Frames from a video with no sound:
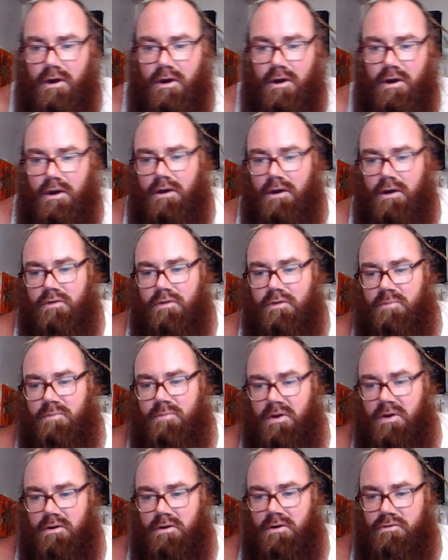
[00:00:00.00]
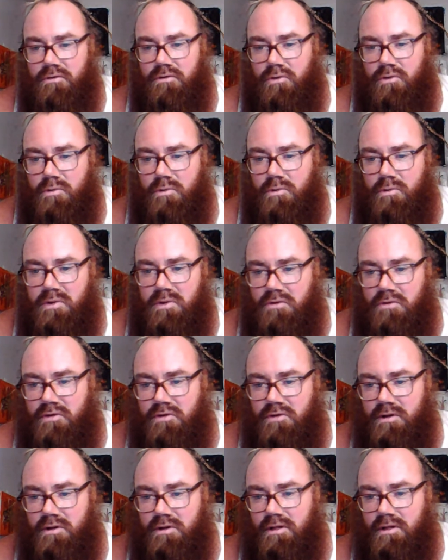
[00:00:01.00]
The Parents Who Abuse and Neglect
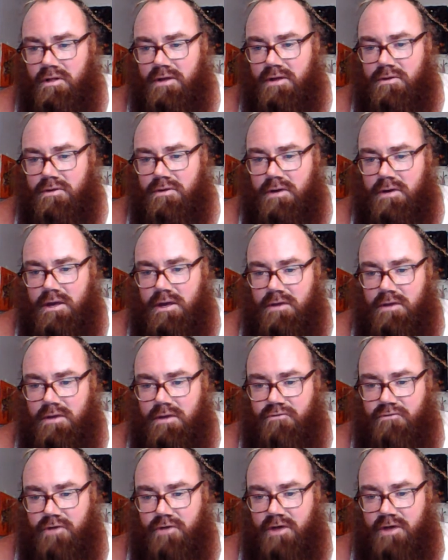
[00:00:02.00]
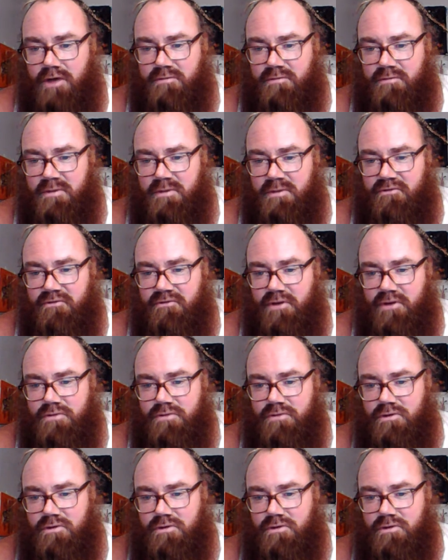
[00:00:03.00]
Their Kids for Government Funds Union.